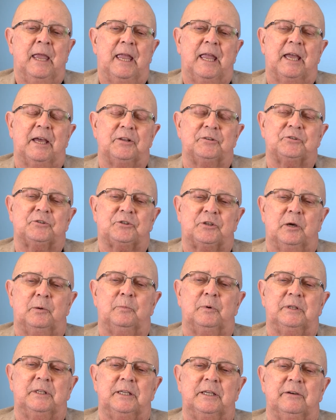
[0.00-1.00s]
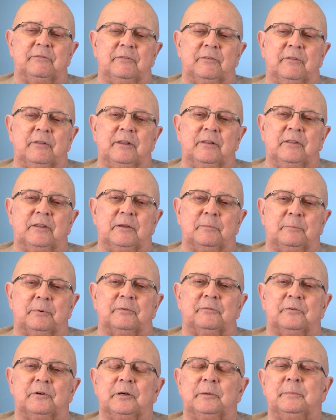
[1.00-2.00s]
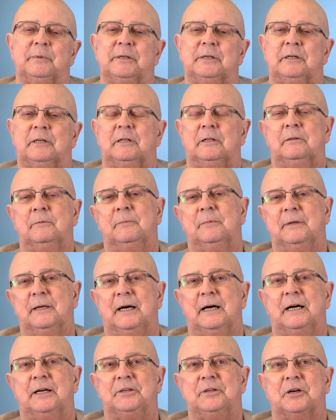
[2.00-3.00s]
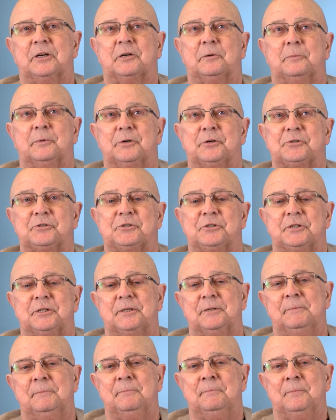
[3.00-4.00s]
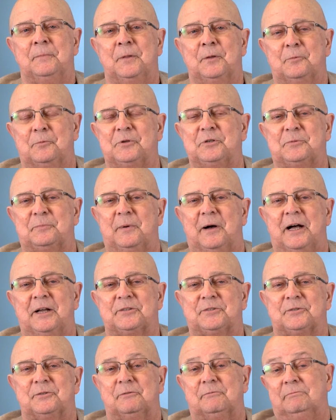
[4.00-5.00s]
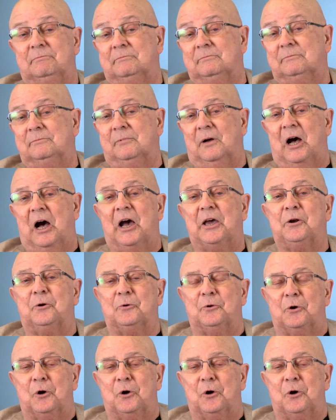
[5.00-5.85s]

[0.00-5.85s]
And some would give the proverbial uh, younger person response of, hmm, I don't